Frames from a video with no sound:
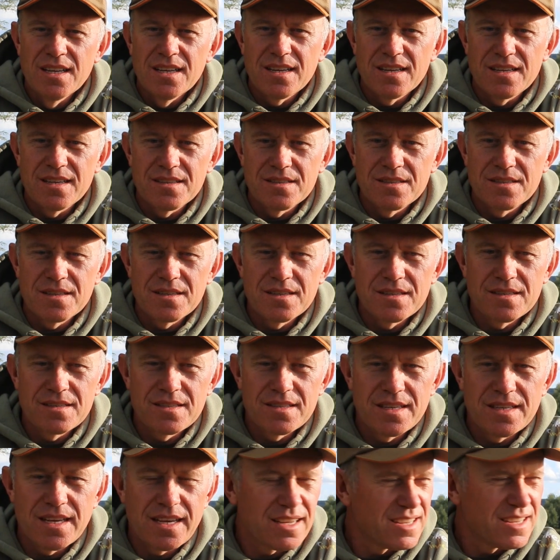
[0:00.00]
And
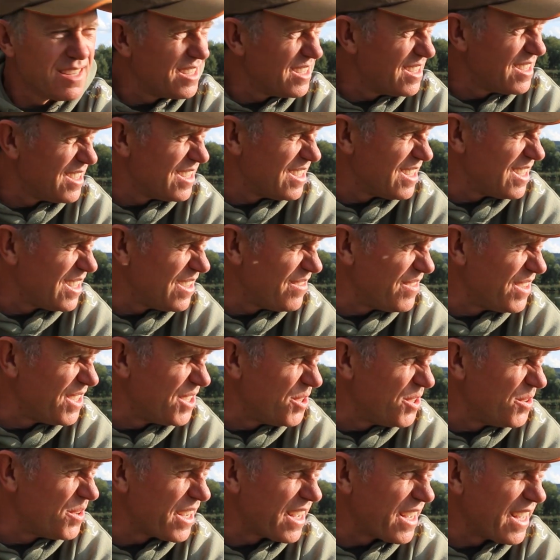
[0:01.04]
yeah, I'm
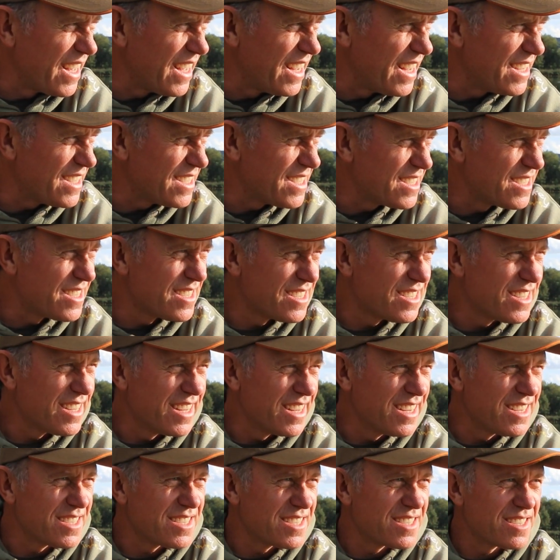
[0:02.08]
enjoying it. It's
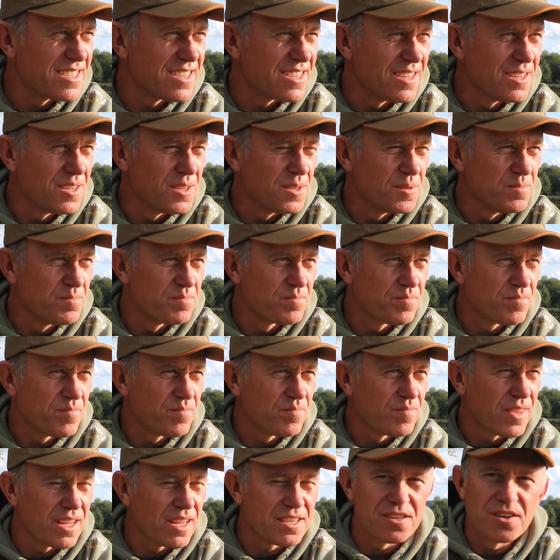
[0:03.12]

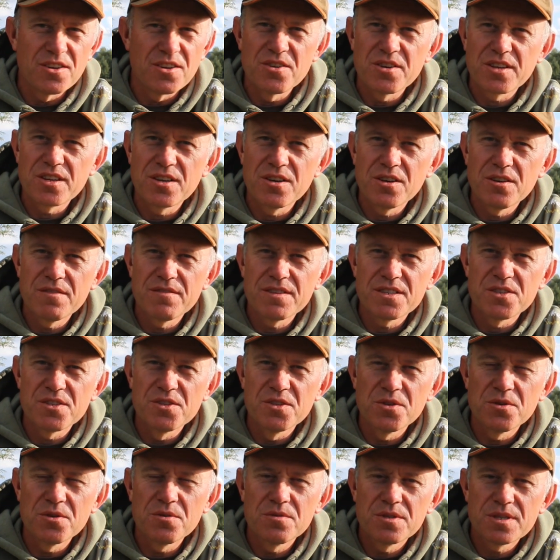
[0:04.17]
a learning curve. It's
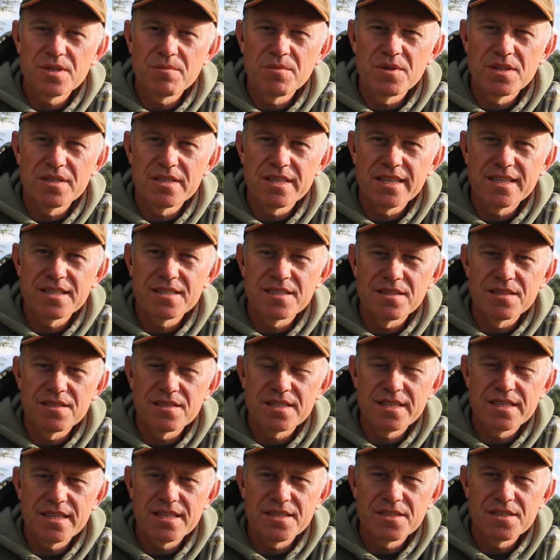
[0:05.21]
new. Some of the
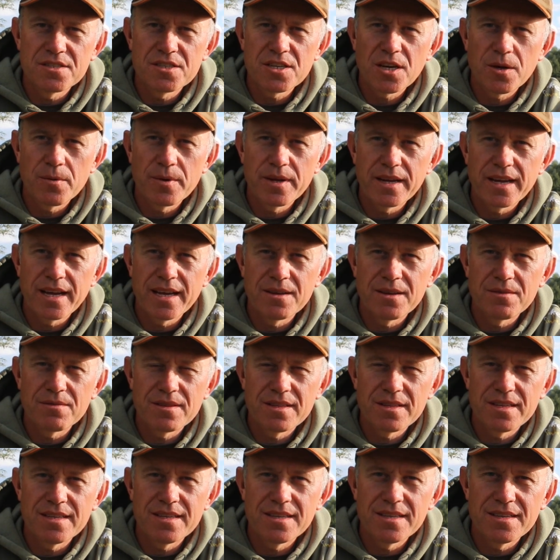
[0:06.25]
distances, towing out
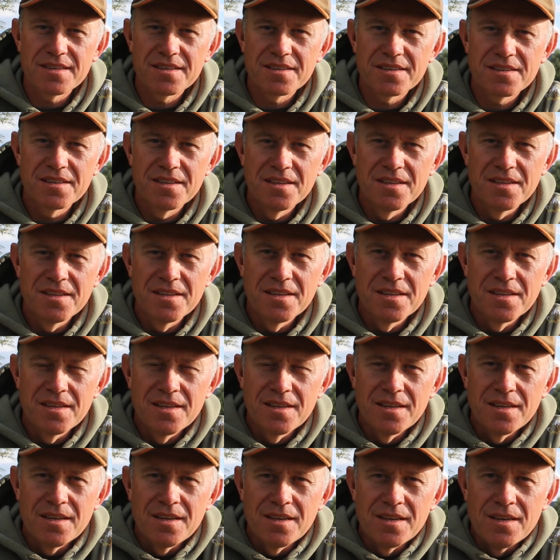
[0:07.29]
the
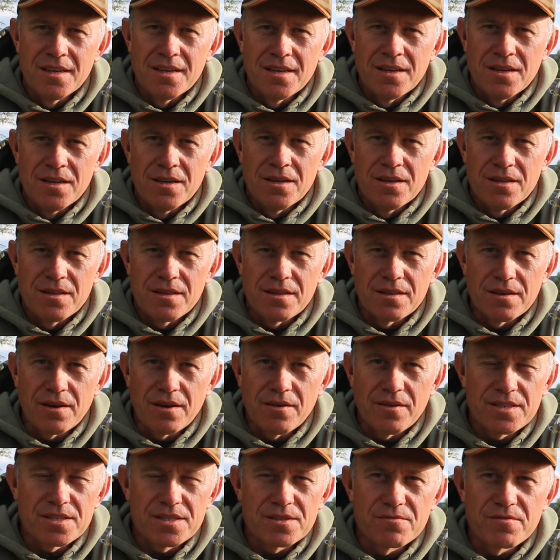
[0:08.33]

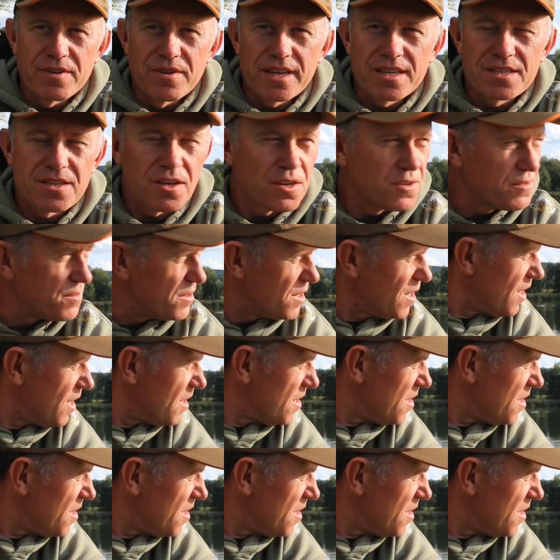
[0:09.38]
lines, the rigs over